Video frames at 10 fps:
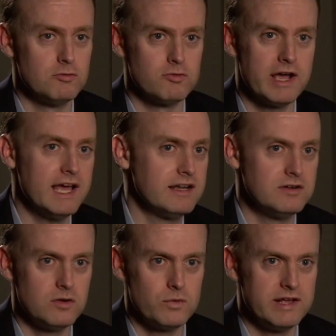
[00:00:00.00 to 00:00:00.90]

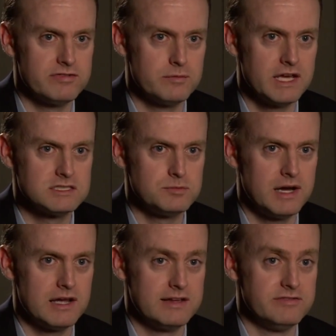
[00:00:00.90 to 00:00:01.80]
ran away from that
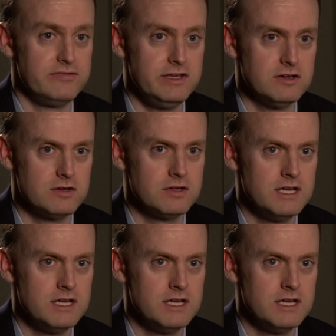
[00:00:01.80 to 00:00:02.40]
spot in fear.